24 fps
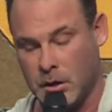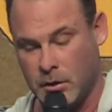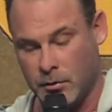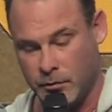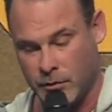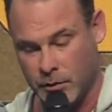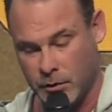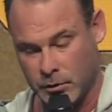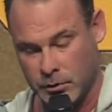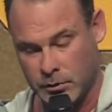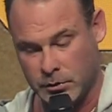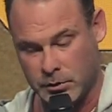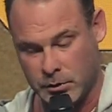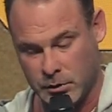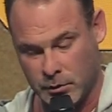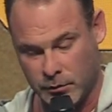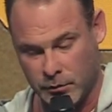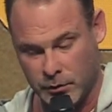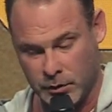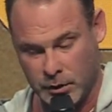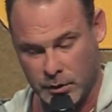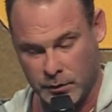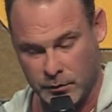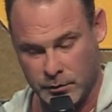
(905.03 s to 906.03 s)
He still
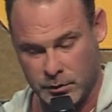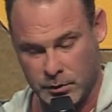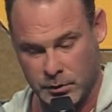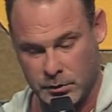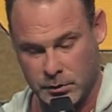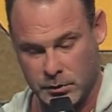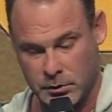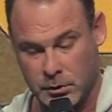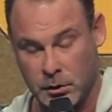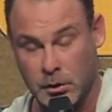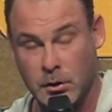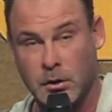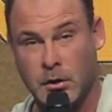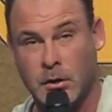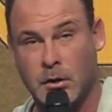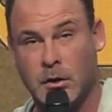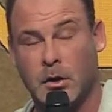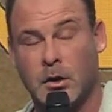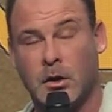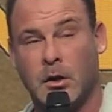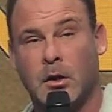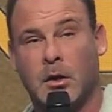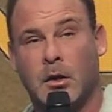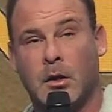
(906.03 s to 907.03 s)
forgives us.
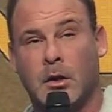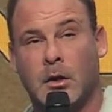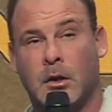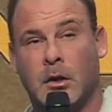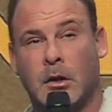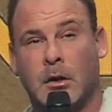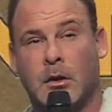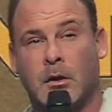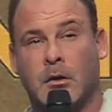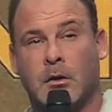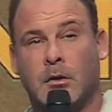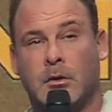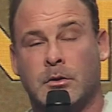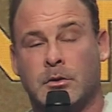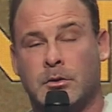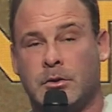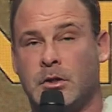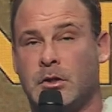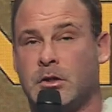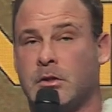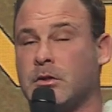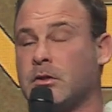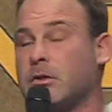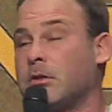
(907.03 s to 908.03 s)

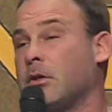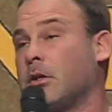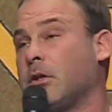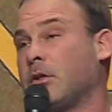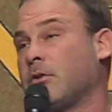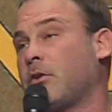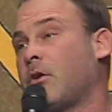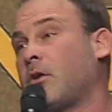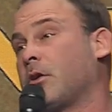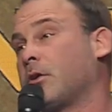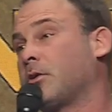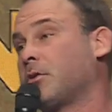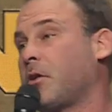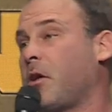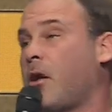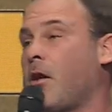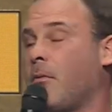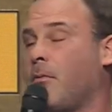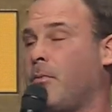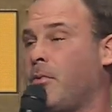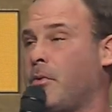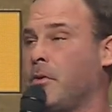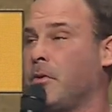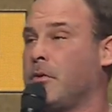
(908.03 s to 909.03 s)
Jesus is our
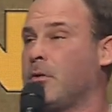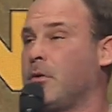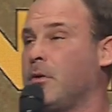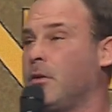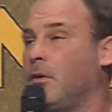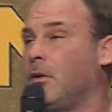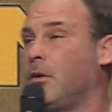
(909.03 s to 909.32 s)
example.